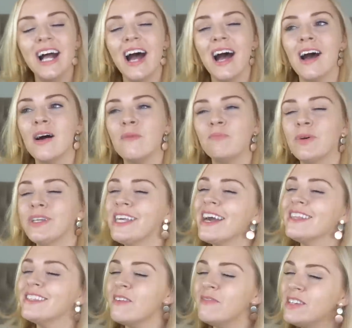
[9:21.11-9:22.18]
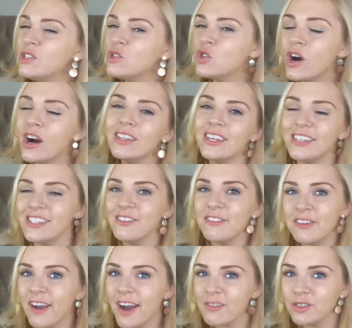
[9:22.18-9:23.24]
But yeah, definitely try this if
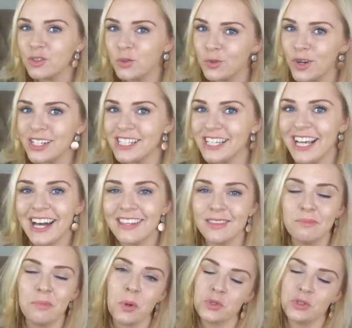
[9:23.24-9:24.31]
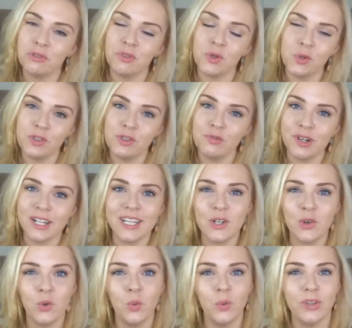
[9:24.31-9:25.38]
you haven't already. And the bottle, of course, is really
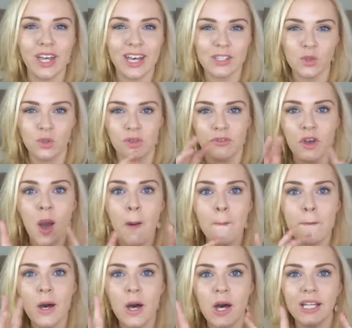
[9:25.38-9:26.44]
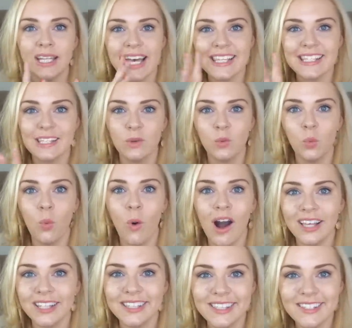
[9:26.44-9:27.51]
cool with that sort of pearlescent
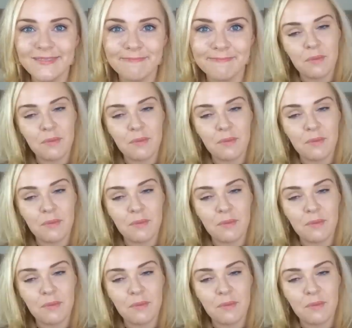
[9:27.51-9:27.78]
white.